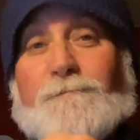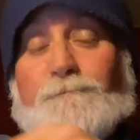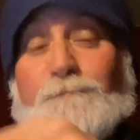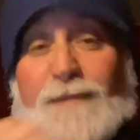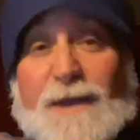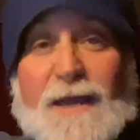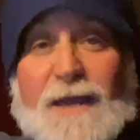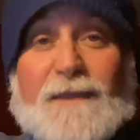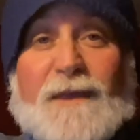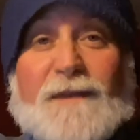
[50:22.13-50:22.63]

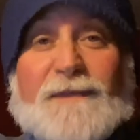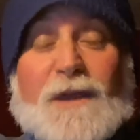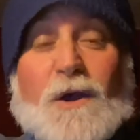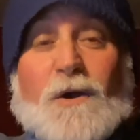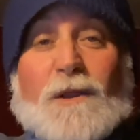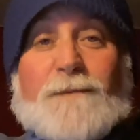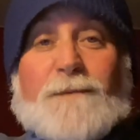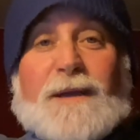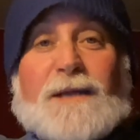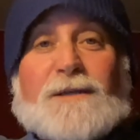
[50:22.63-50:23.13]
Being that they
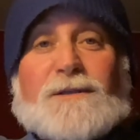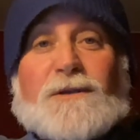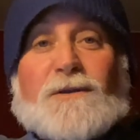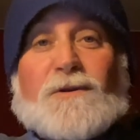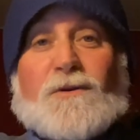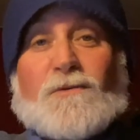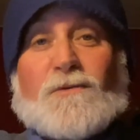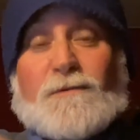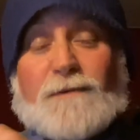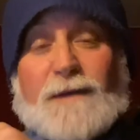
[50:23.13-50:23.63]
only made
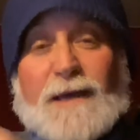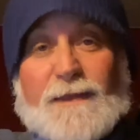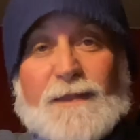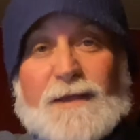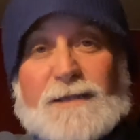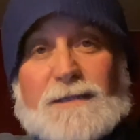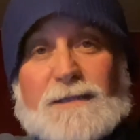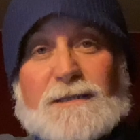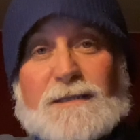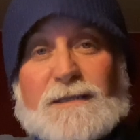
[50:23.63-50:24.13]
two, and
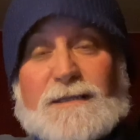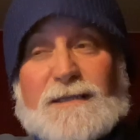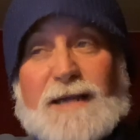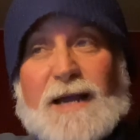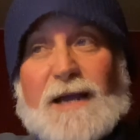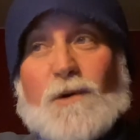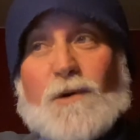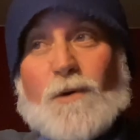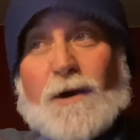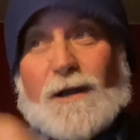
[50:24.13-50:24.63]
this is the
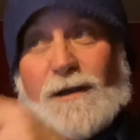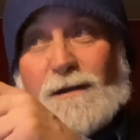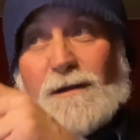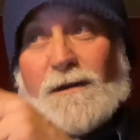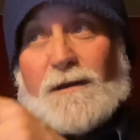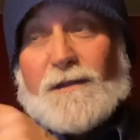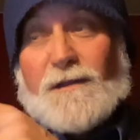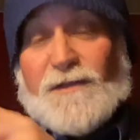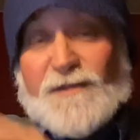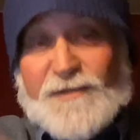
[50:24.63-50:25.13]
second one,
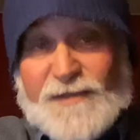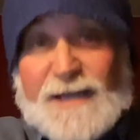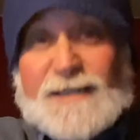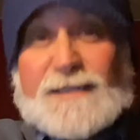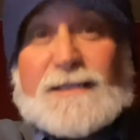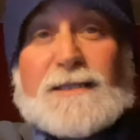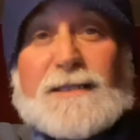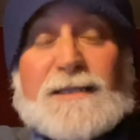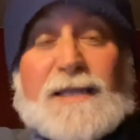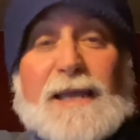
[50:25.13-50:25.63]

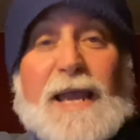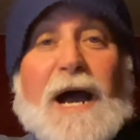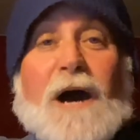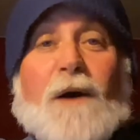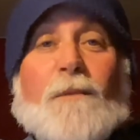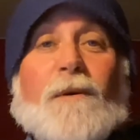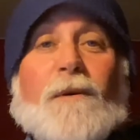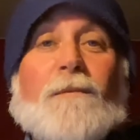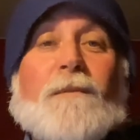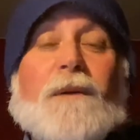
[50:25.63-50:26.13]
this is the
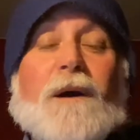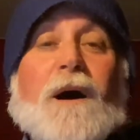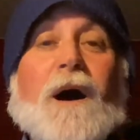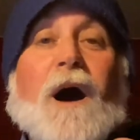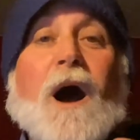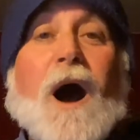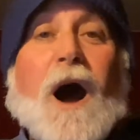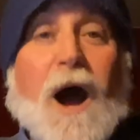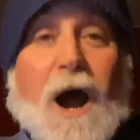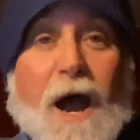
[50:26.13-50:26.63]
album
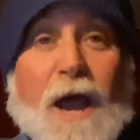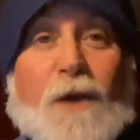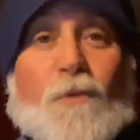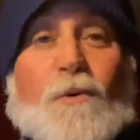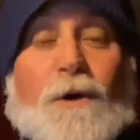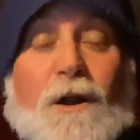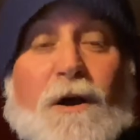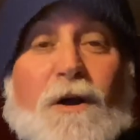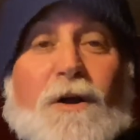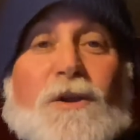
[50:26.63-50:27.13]
I
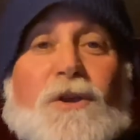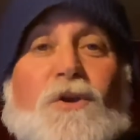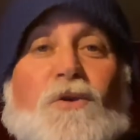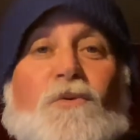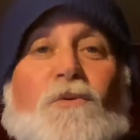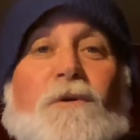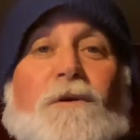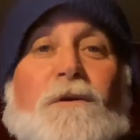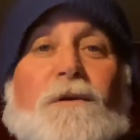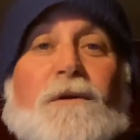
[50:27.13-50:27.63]
would
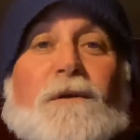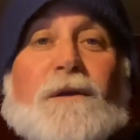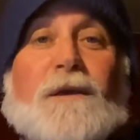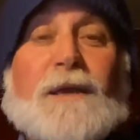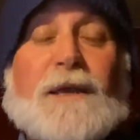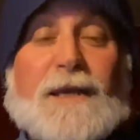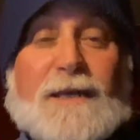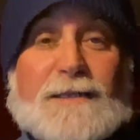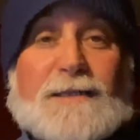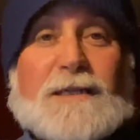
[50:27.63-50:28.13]
argue
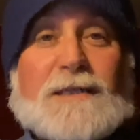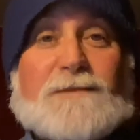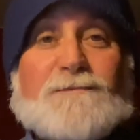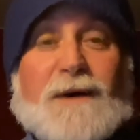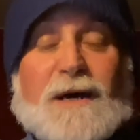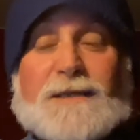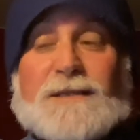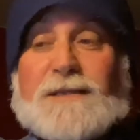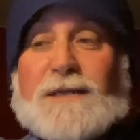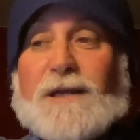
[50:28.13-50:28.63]
is his
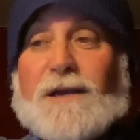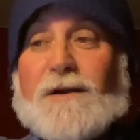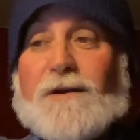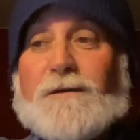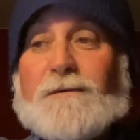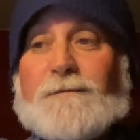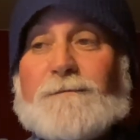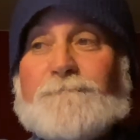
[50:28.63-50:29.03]
must hear.